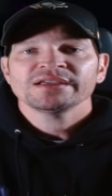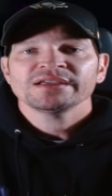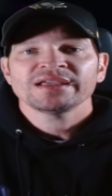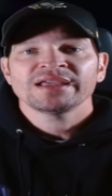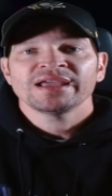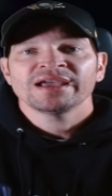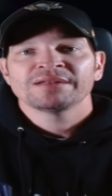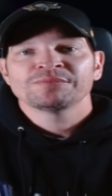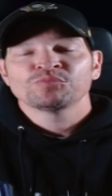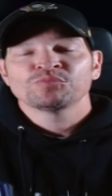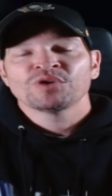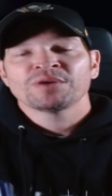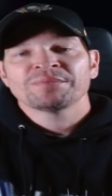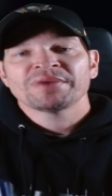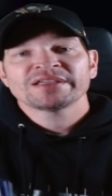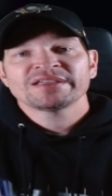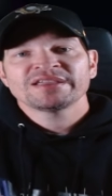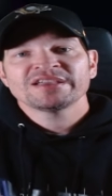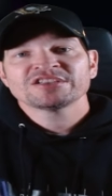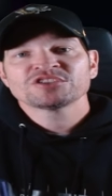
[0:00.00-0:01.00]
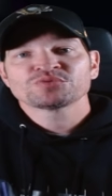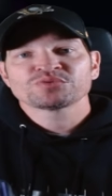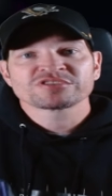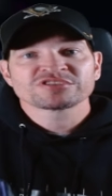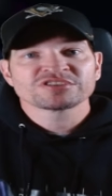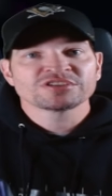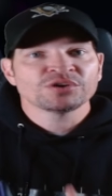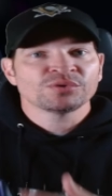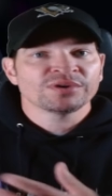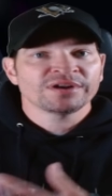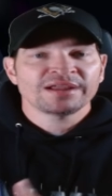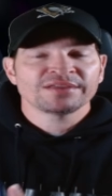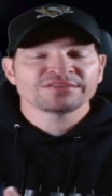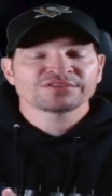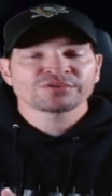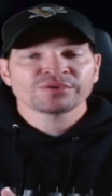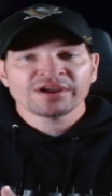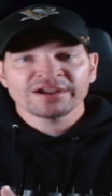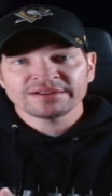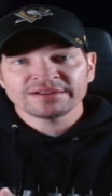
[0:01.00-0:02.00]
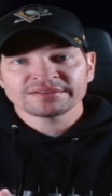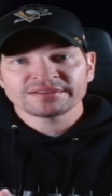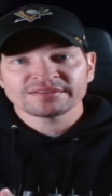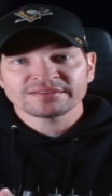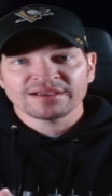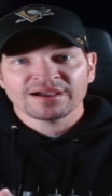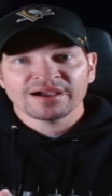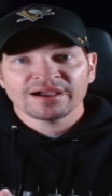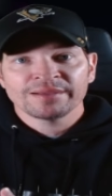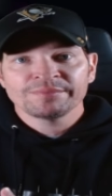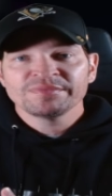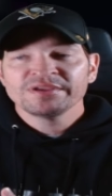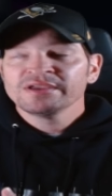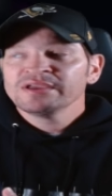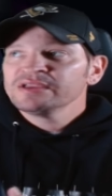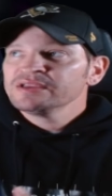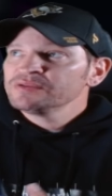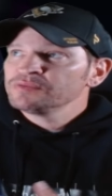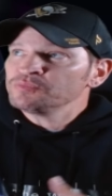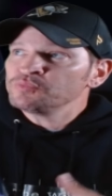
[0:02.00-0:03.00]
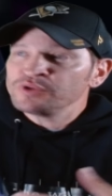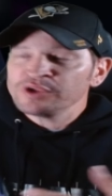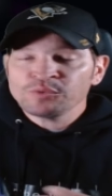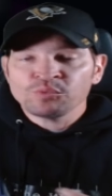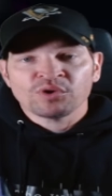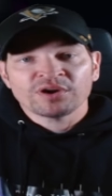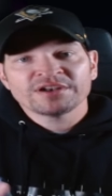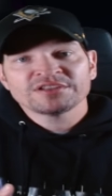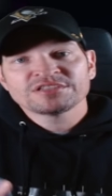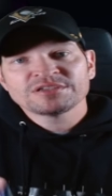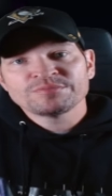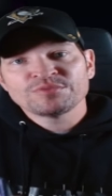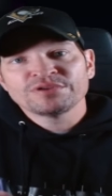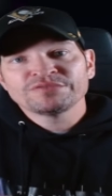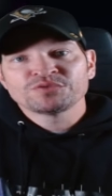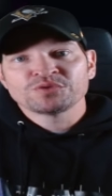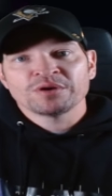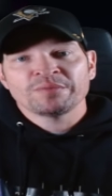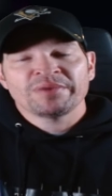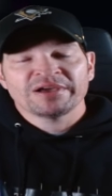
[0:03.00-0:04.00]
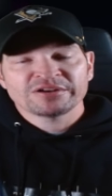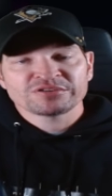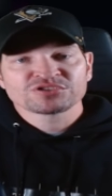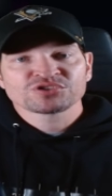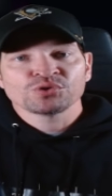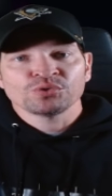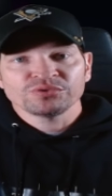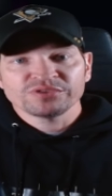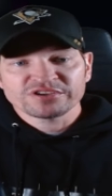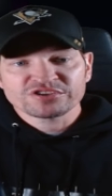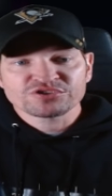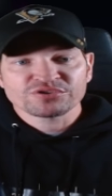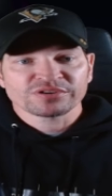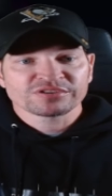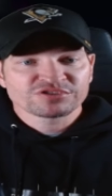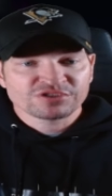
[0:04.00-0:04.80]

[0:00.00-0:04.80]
And when my kids were still in eighth grade at the time, we wanted to move to a better school district.